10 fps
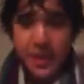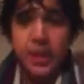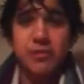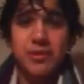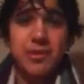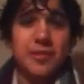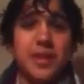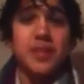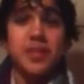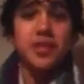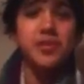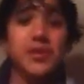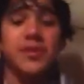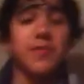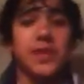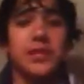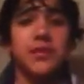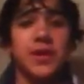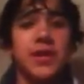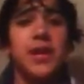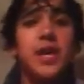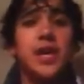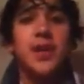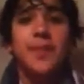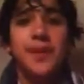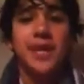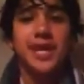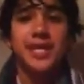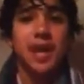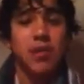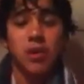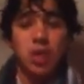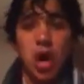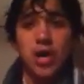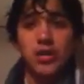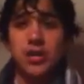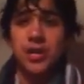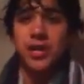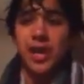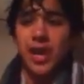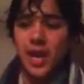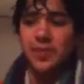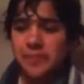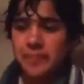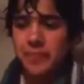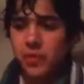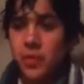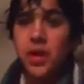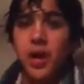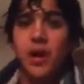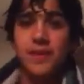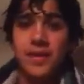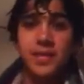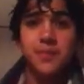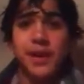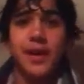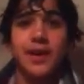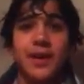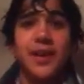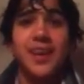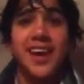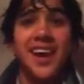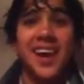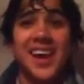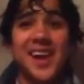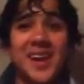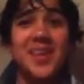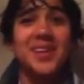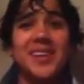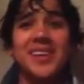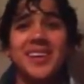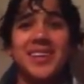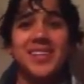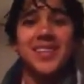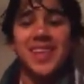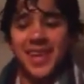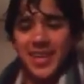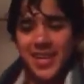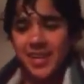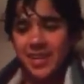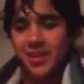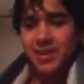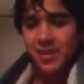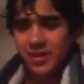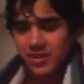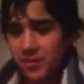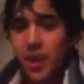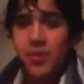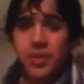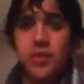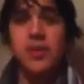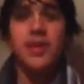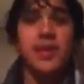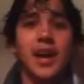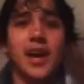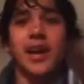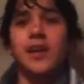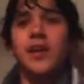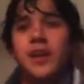like it was going to be a Union victory. But then General Longstreet came with all of his men, and they fought the Union, and